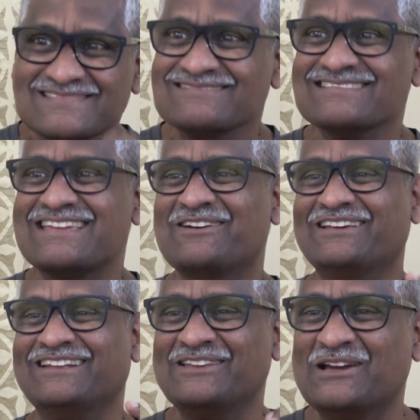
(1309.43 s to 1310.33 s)

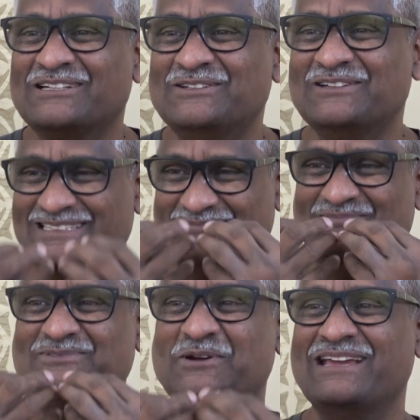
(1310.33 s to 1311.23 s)
You're
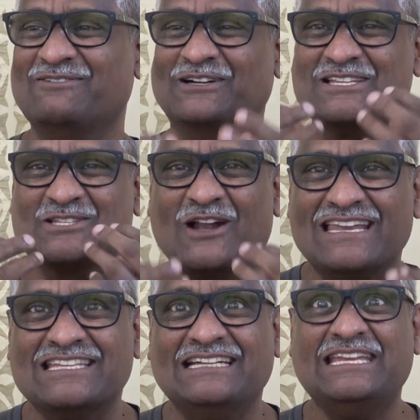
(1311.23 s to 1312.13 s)
doing what is called
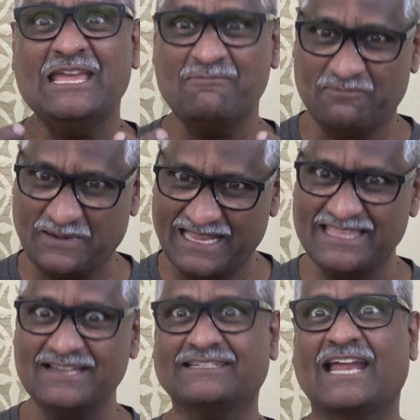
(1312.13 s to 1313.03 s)
as a deep
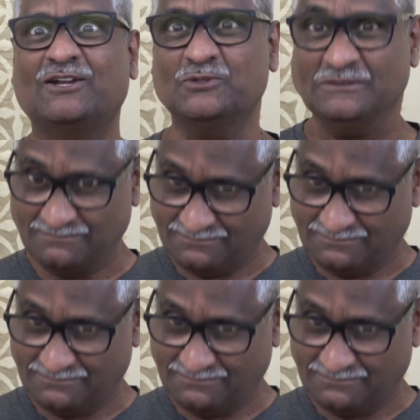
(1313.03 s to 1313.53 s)
breathing, trying to